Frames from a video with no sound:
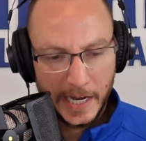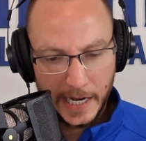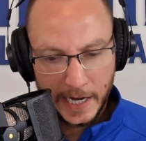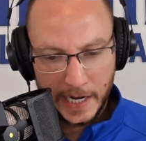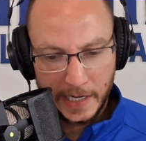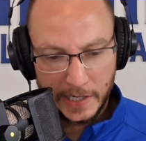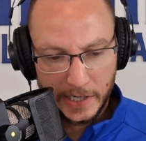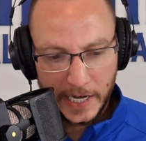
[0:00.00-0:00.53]

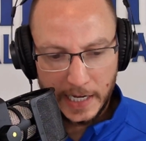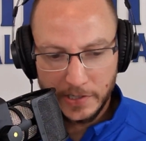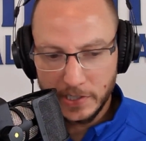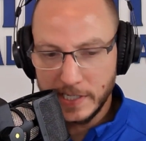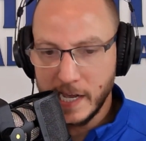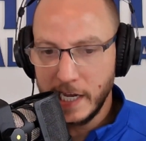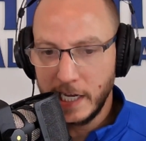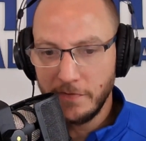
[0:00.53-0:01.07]
and you can't
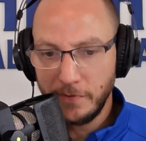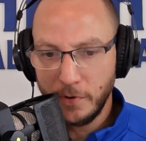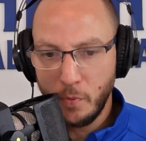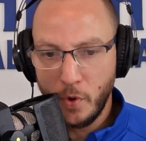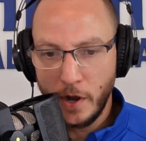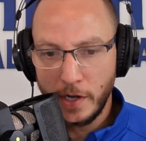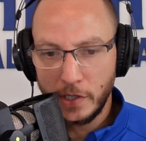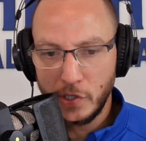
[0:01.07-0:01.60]
just take it
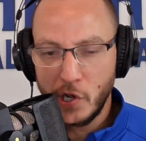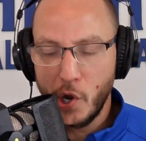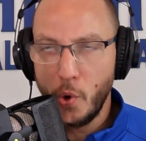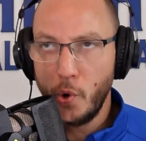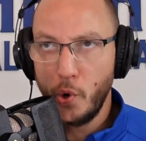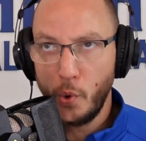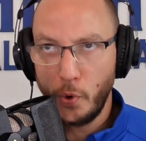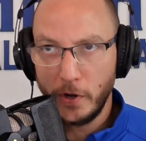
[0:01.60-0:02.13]
from one
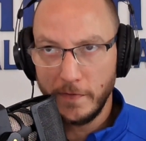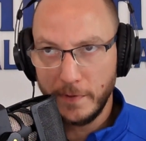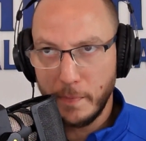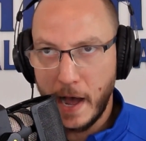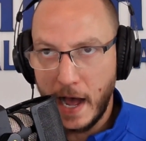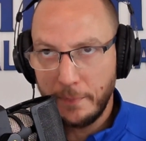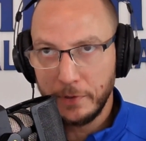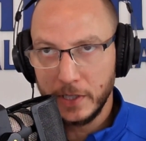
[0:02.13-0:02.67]
cohort of
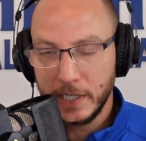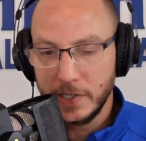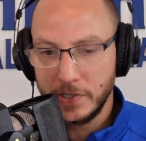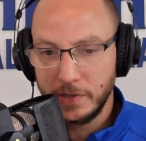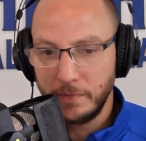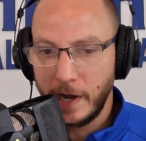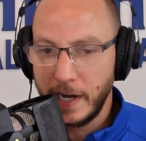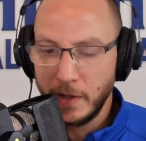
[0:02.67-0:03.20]
the
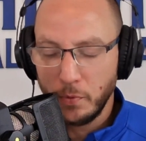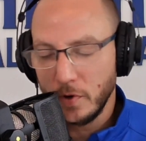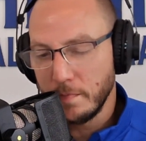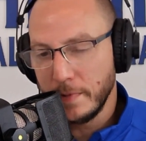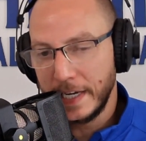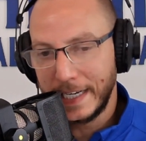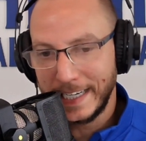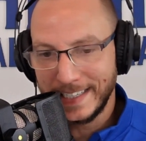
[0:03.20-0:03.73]
population, right? That
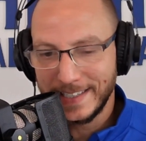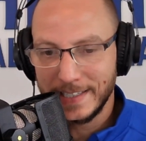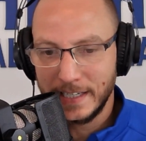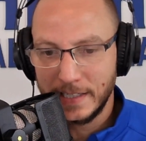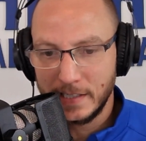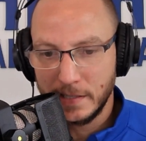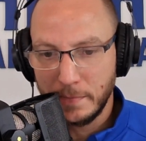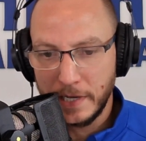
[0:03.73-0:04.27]
wouldn't make any
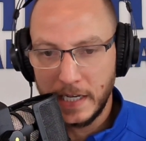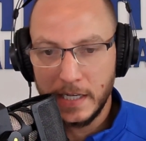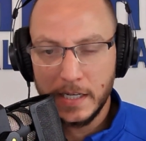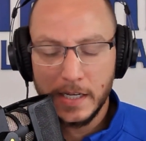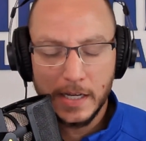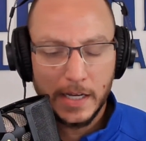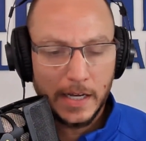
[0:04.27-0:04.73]
sense to me.